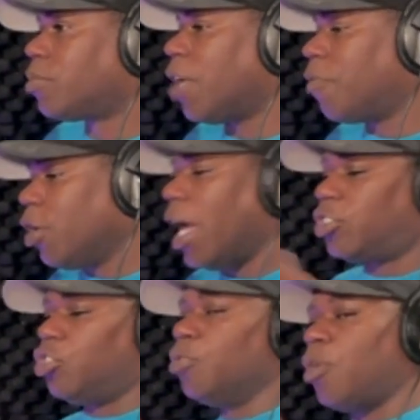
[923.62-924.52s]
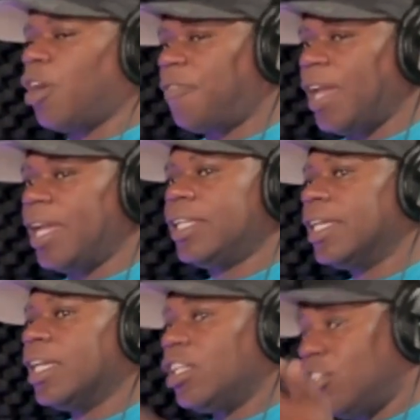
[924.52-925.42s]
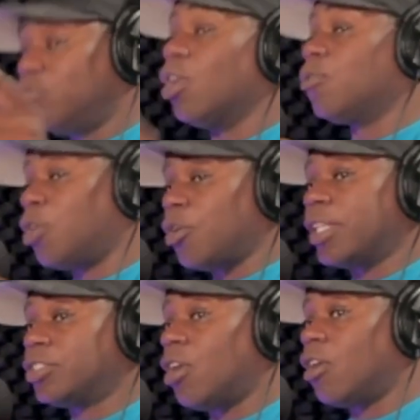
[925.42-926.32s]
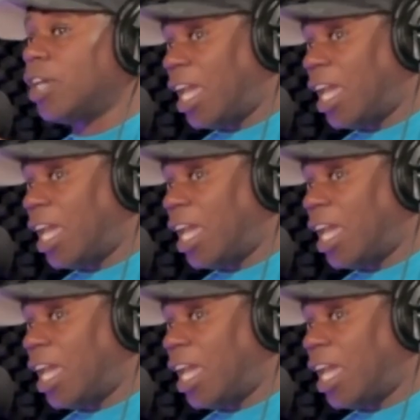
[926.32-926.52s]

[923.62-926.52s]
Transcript: If you're not a Snoop Dogg fan, you don't know that song.